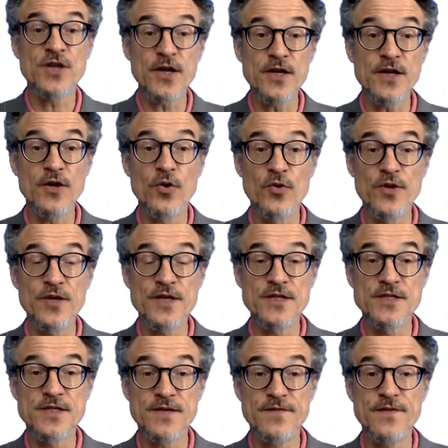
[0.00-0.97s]
studying all
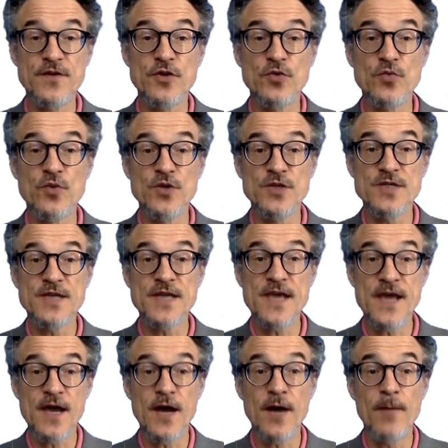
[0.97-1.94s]
these difficult words
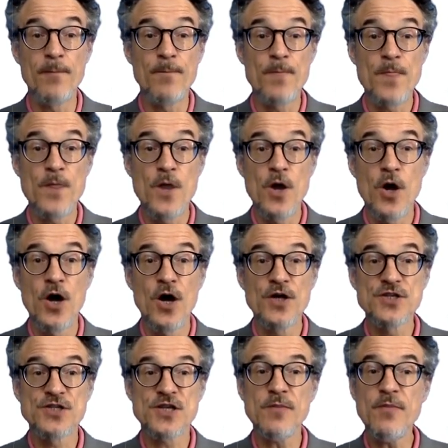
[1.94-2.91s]
here,
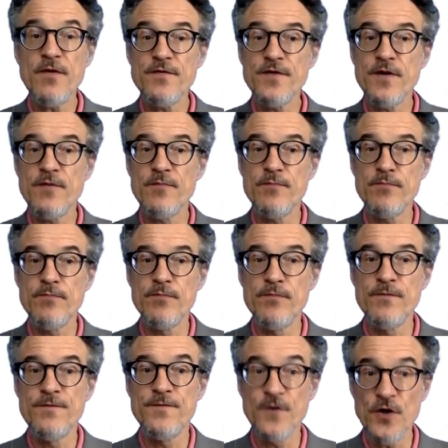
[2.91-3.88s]
some of the
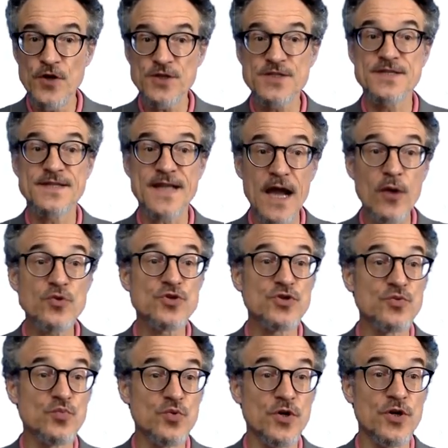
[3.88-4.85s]
first
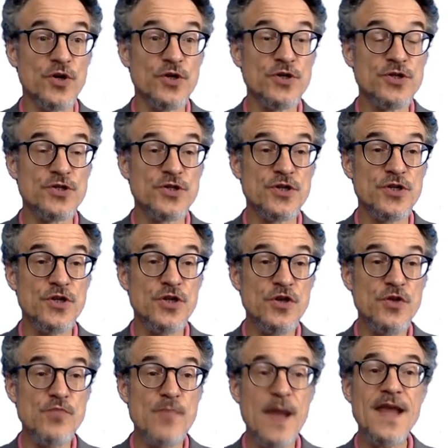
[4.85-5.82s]
thousand words
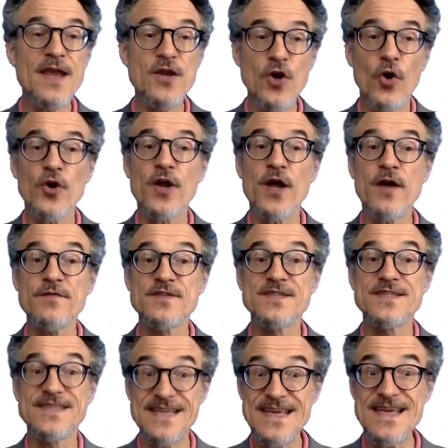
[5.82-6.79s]
you may not have
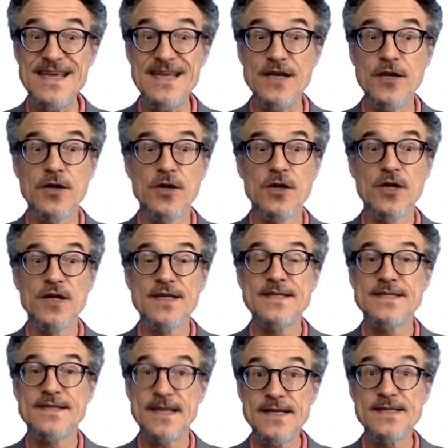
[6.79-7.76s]
seen
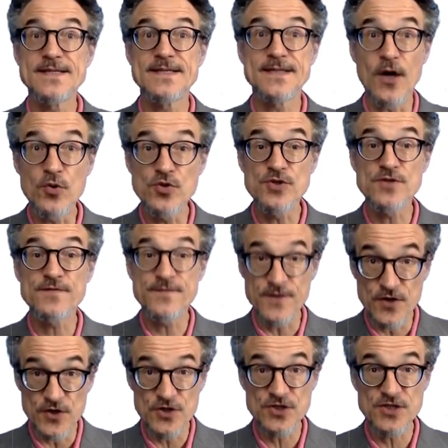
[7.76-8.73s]
since those
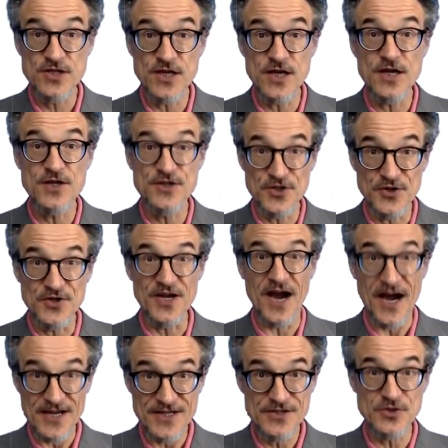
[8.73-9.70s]
first year
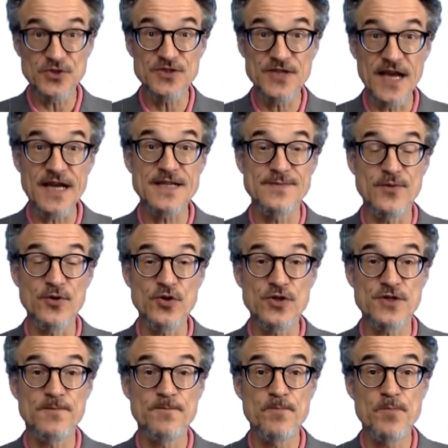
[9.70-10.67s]
junior high school
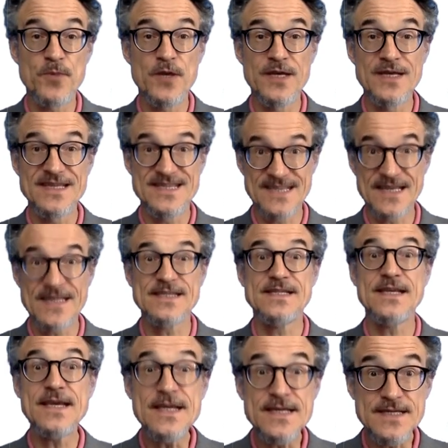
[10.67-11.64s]
textbooks
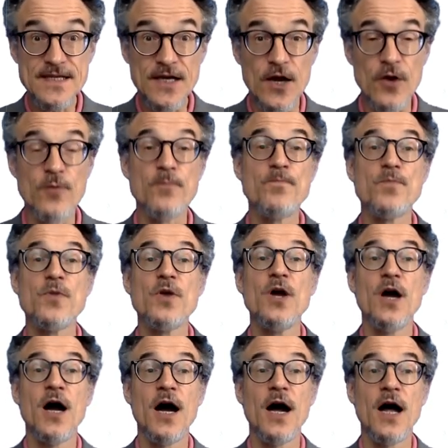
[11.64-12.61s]
six years ago.
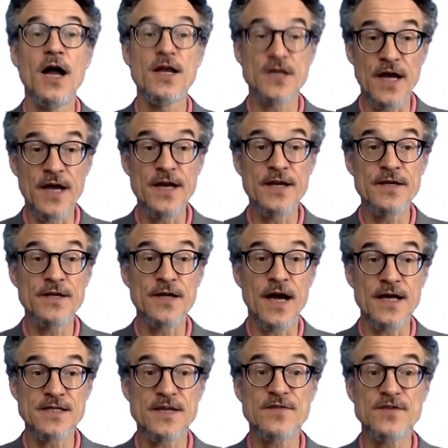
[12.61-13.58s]
Uh, and, and
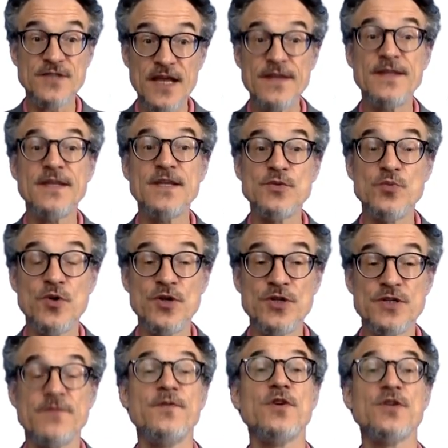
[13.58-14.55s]
as I've said, these
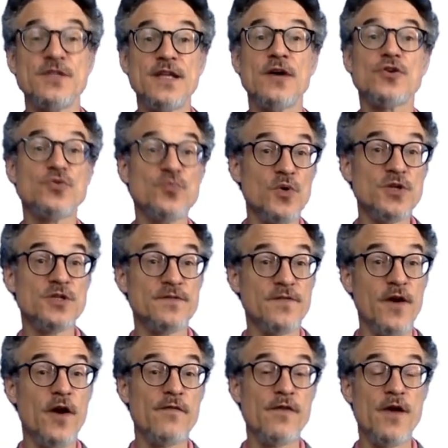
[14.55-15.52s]
words, the first thousand words, are
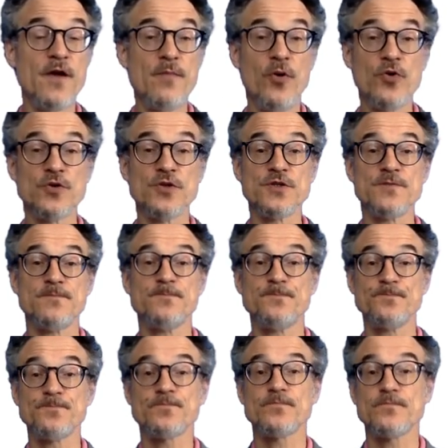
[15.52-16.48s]
very, very important.
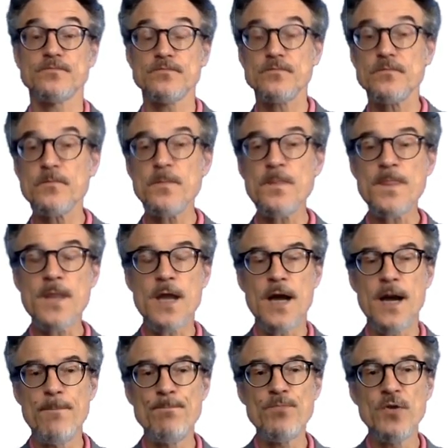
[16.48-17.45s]

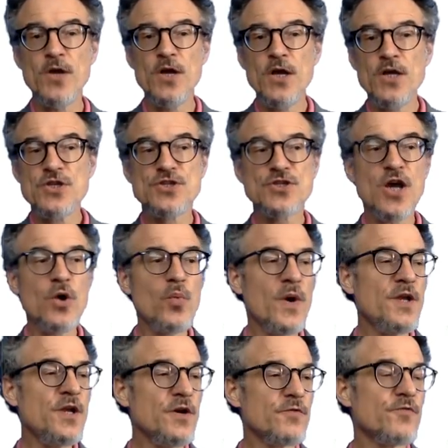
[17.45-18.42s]
Um, so
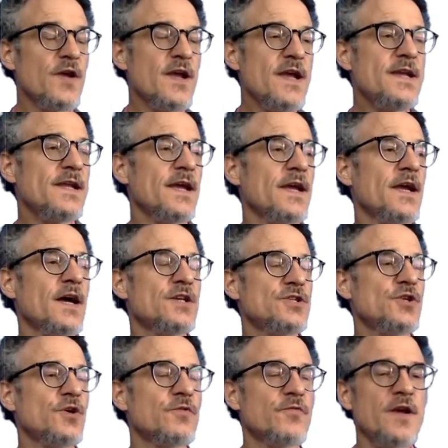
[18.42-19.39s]
when you're reading,
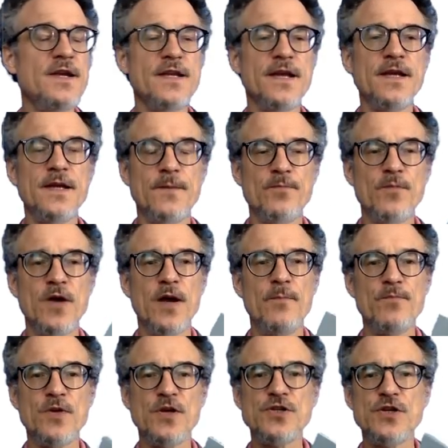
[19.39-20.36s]
as you're reading,
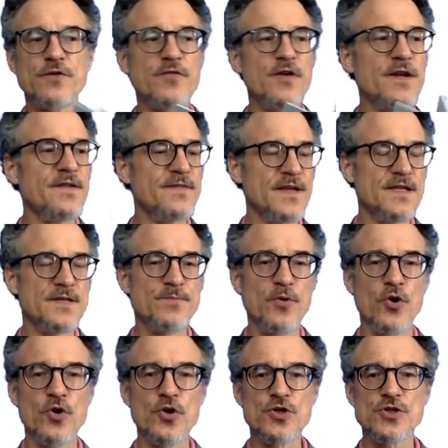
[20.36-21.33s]
um, as you're reading these
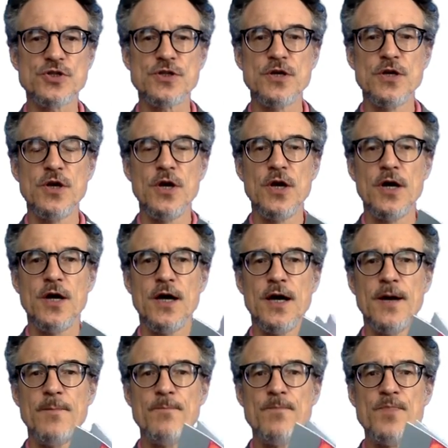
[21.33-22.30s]
books,
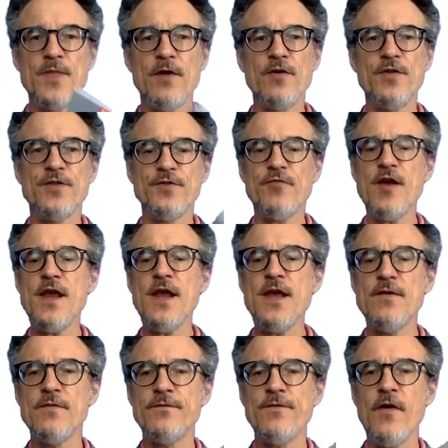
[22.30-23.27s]
um, there are
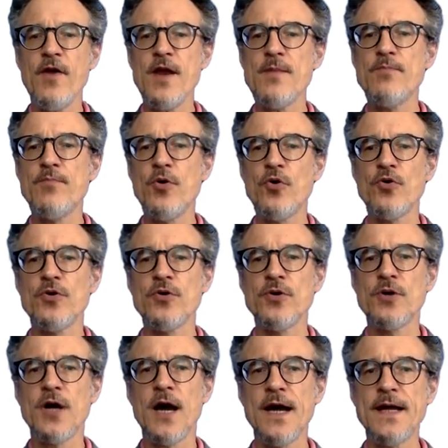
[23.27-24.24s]
three very
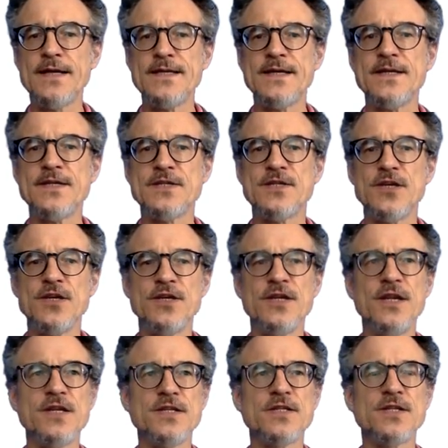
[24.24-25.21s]
important ideas that
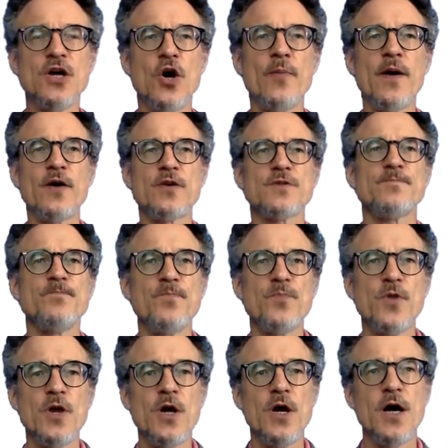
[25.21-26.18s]
you need to know about.
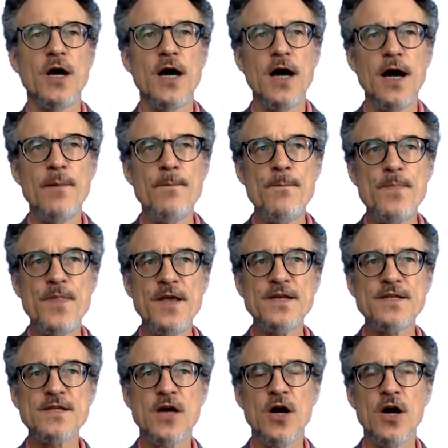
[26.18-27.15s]
Um,
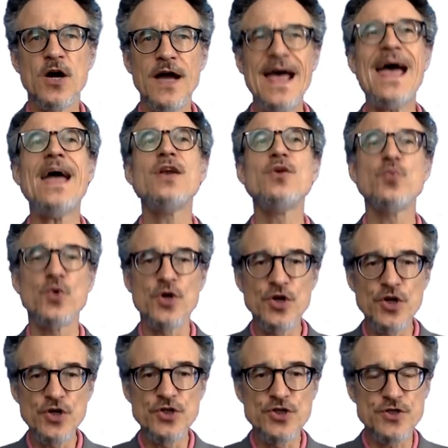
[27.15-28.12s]
these are head
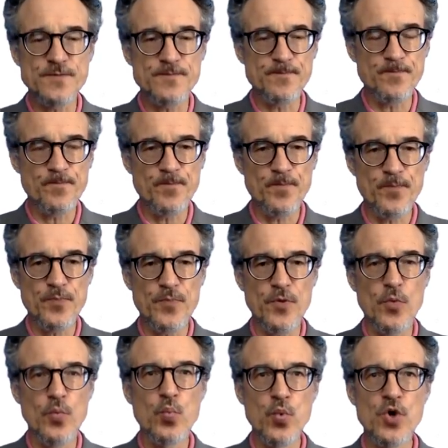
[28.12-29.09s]
words,
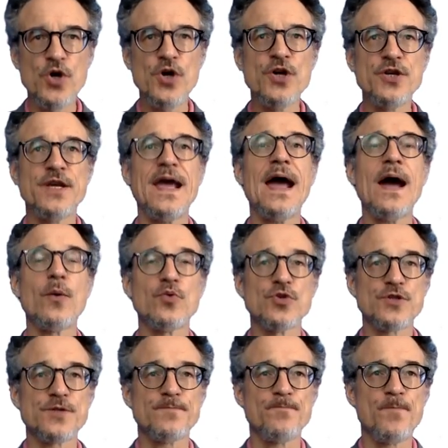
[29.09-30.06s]
word
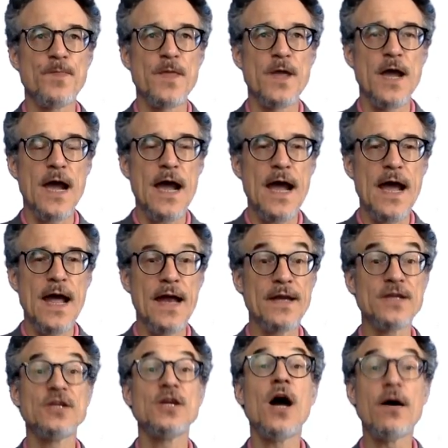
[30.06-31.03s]
count,
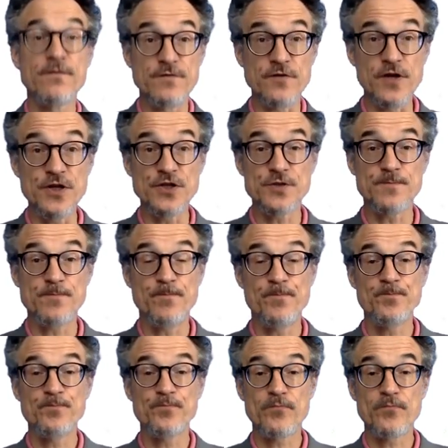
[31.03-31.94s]
and coverage.